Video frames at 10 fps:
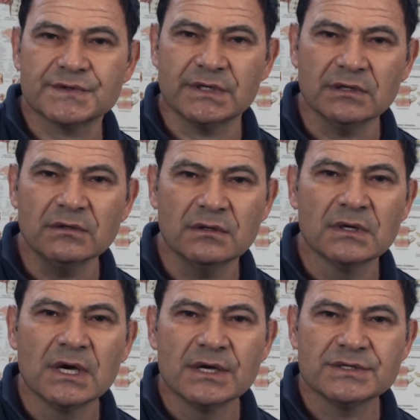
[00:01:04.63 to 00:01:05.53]
skill,
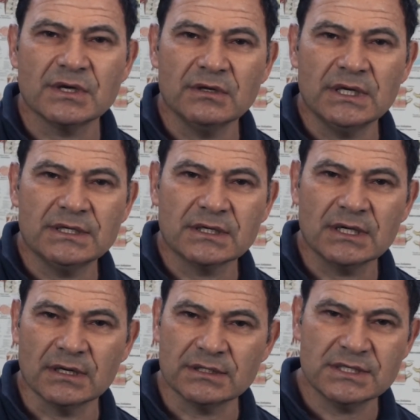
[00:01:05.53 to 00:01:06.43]
so you need to
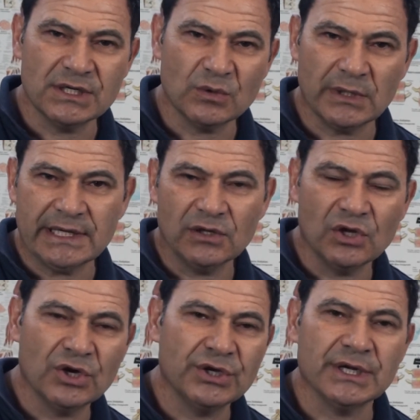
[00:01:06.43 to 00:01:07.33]
continually
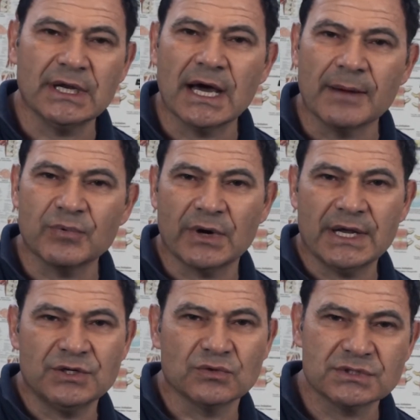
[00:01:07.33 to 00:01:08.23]
learn and
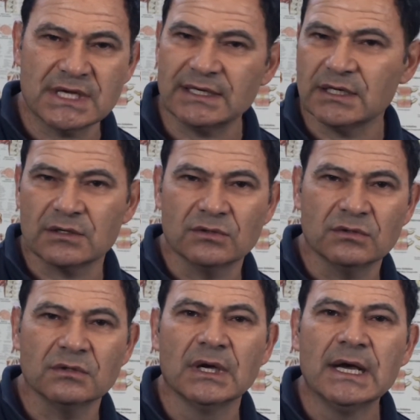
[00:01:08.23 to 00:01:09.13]
upgrade your
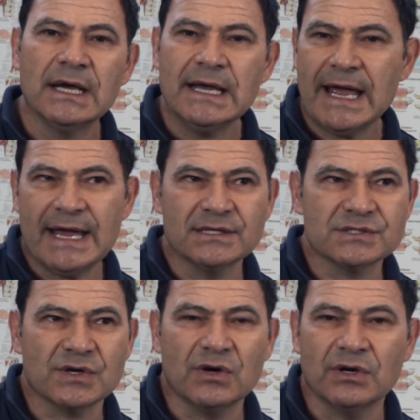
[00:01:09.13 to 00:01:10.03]
technical
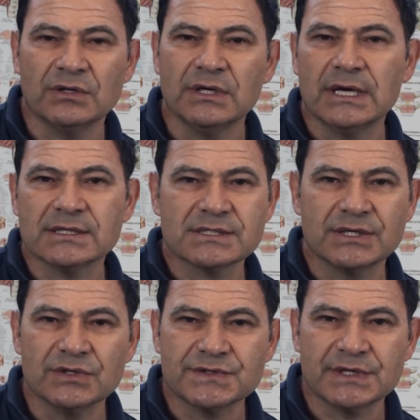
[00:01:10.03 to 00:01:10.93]
hands-on
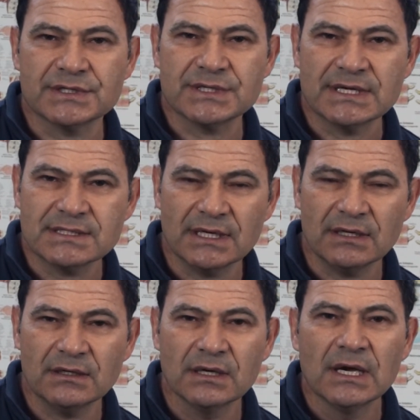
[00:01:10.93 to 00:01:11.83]
skills in
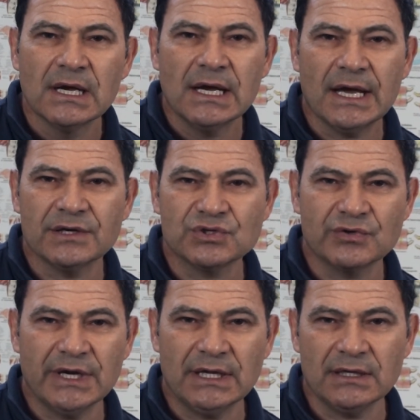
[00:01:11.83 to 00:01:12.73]
assessing and
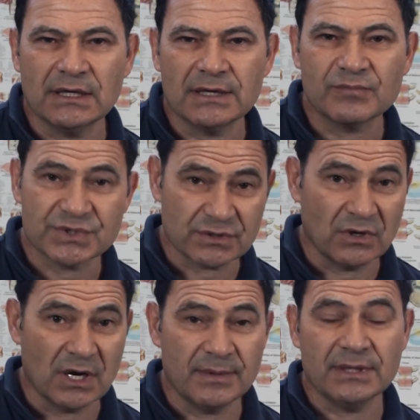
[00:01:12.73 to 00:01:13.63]
treating and
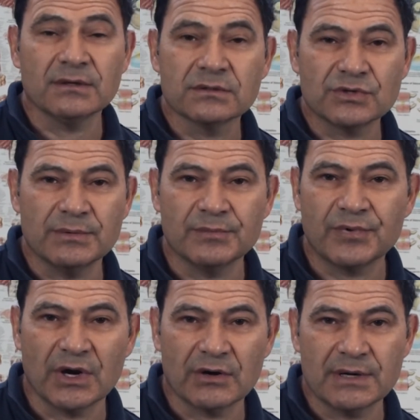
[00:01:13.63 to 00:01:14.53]
prescribing treatment
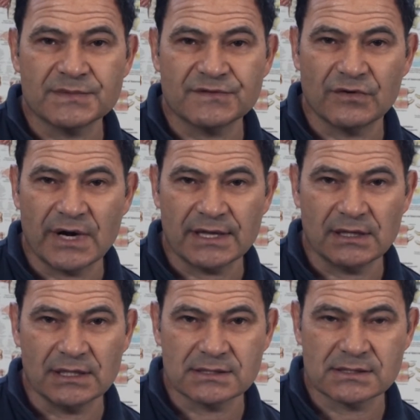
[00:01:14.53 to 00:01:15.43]
programs for
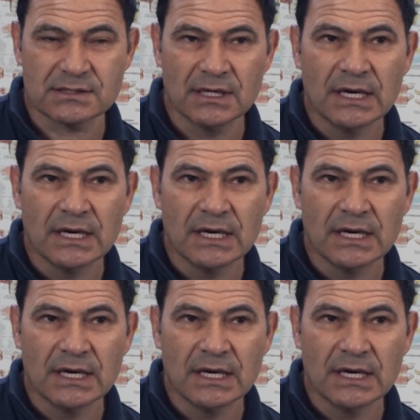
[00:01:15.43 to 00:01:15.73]
athletes.